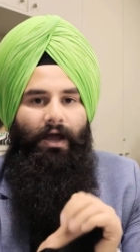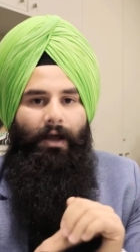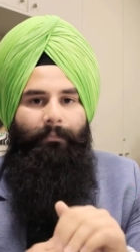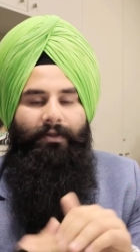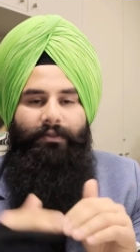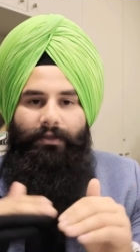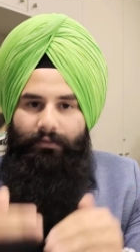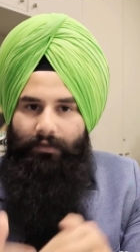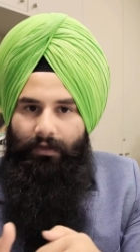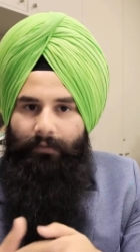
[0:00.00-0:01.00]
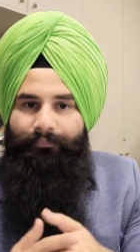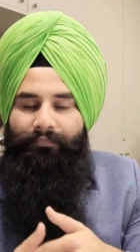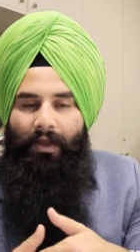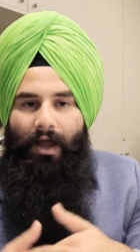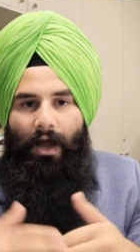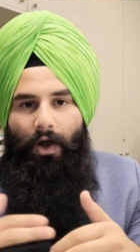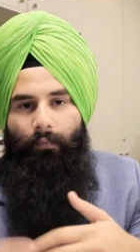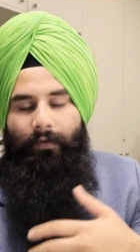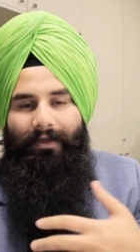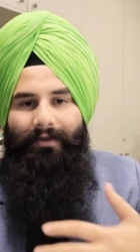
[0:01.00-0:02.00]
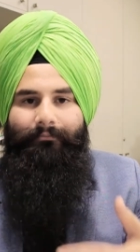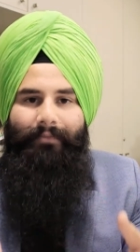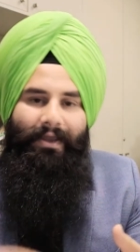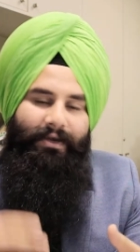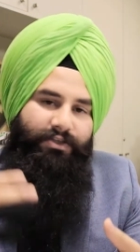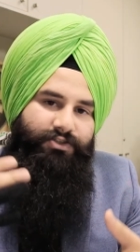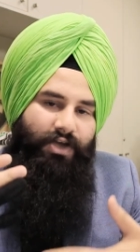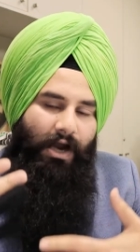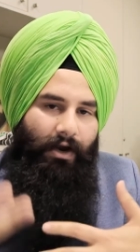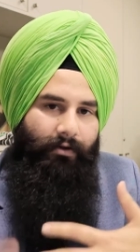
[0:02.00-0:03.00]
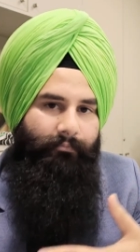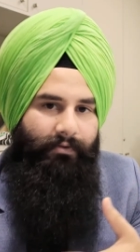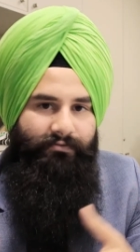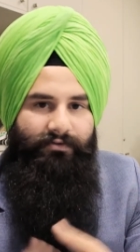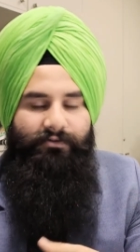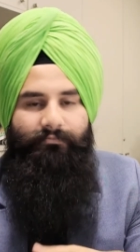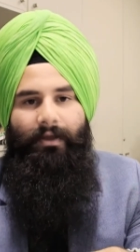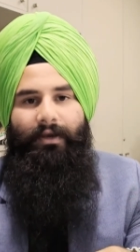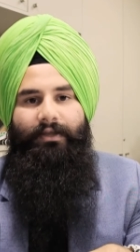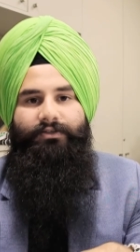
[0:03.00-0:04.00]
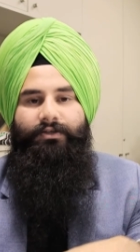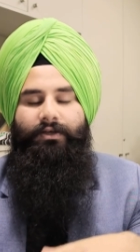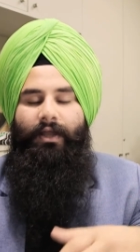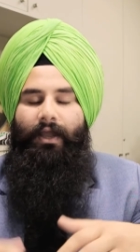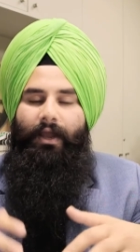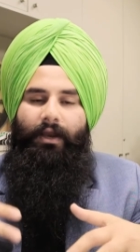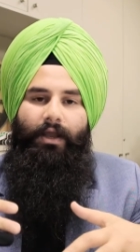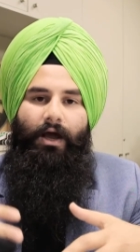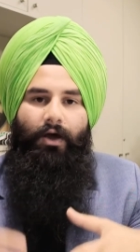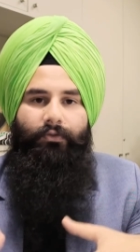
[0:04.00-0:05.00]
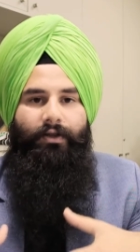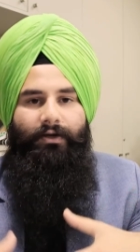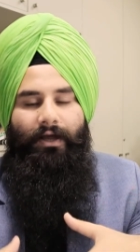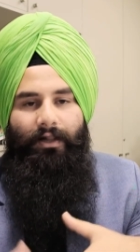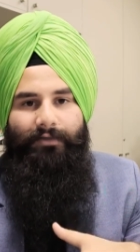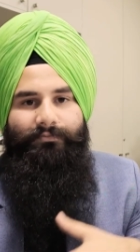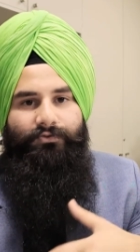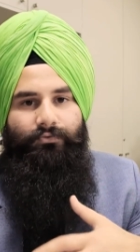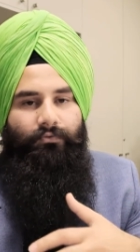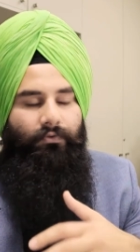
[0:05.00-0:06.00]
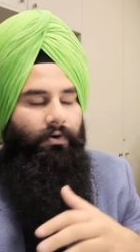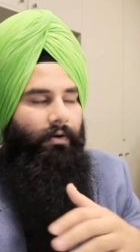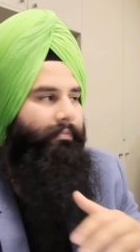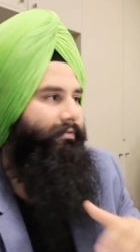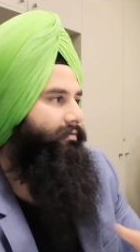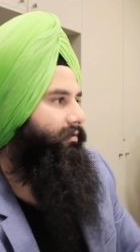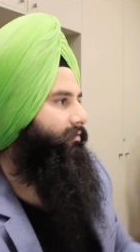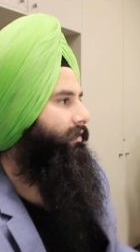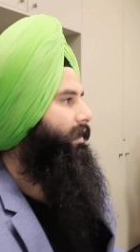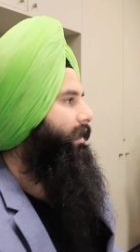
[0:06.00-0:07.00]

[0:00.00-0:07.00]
Apa dekhte hain how we can manage our business manager and how that helps to grow our business.